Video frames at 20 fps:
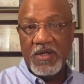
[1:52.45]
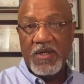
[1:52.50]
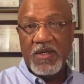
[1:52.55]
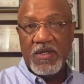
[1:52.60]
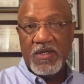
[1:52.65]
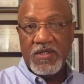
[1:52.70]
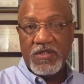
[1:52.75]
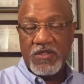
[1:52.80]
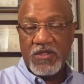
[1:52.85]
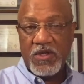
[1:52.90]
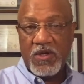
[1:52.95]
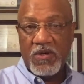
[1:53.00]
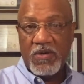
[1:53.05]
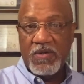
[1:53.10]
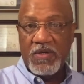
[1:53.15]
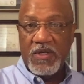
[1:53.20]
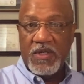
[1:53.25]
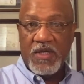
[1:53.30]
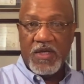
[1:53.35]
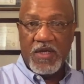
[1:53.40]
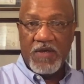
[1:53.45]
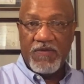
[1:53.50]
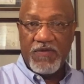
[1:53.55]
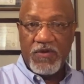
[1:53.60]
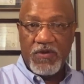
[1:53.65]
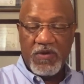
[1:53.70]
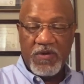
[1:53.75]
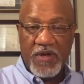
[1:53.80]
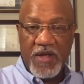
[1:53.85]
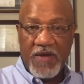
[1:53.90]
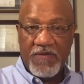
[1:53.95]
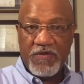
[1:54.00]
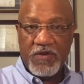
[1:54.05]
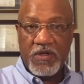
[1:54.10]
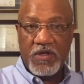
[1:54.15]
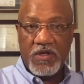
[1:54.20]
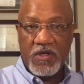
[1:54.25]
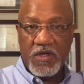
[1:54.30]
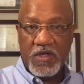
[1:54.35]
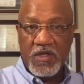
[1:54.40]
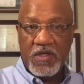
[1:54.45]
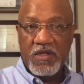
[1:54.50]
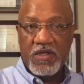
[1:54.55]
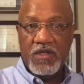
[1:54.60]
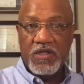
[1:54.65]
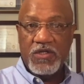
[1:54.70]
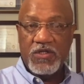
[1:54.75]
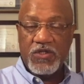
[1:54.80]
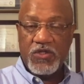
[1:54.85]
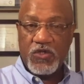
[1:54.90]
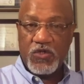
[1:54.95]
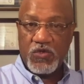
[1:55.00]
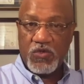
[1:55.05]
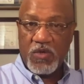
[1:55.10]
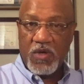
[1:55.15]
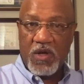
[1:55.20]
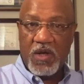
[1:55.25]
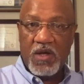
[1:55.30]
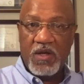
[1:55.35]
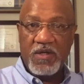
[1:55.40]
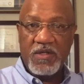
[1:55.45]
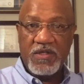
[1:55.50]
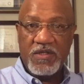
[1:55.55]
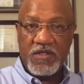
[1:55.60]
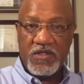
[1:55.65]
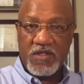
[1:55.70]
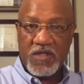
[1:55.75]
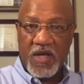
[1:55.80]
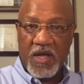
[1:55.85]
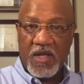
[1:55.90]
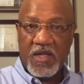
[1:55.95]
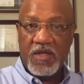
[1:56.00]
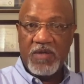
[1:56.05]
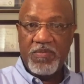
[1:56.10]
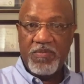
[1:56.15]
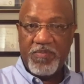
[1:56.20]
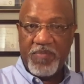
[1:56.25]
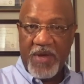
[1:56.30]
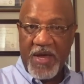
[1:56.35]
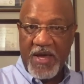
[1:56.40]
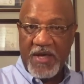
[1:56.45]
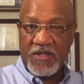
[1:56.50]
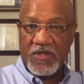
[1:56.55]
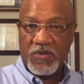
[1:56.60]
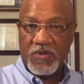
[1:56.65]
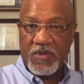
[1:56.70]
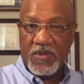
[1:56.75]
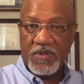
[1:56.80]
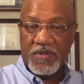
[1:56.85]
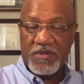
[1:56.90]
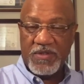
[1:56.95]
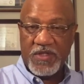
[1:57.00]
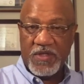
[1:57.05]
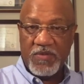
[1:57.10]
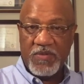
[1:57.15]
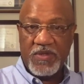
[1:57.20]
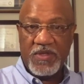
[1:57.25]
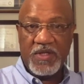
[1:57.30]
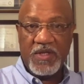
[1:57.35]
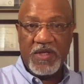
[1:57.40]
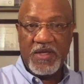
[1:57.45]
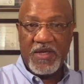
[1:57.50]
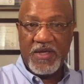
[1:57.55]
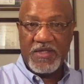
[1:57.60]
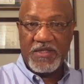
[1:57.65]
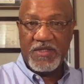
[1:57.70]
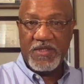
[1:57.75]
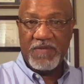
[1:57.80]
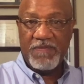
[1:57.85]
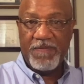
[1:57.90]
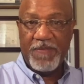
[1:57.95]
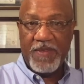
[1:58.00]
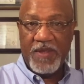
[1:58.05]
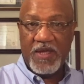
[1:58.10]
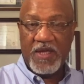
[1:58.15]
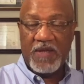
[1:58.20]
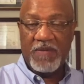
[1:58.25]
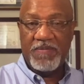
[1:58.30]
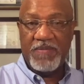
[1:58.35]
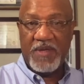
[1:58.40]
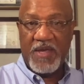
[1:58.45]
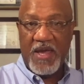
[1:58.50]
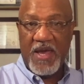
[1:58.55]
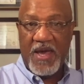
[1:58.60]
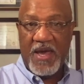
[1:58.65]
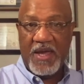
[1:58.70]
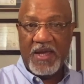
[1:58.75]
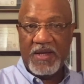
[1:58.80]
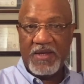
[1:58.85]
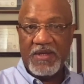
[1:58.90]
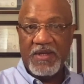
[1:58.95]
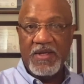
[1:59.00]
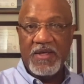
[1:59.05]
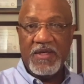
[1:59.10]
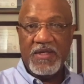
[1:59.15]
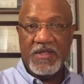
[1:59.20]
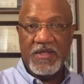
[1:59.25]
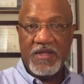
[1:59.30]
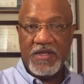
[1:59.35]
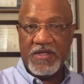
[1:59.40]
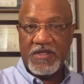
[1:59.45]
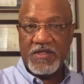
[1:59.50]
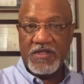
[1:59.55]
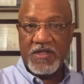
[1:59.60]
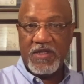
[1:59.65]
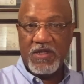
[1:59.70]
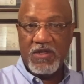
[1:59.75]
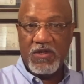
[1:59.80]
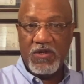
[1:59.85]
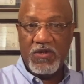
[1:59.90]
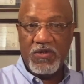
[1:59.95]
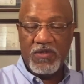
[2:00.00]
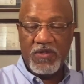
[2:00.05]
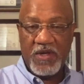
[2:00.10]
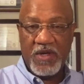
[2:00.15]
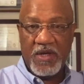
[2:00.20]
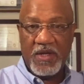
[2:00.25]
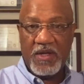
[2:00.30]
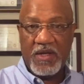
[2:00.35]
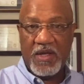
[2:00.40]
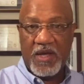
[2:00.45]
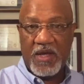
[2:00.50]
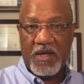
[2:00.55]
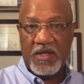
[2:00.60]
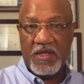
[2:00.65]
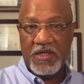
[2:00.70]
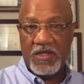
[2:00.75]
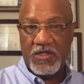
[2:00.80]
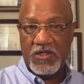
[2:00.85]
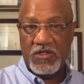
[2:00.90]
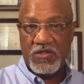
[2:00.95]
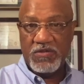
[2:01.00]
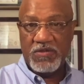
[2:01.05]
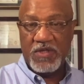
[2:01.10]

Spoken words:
So, if you don't have a good, strong, solid password, someone can guess it, it can be hacked. The next thing you know, you got a lot of issues.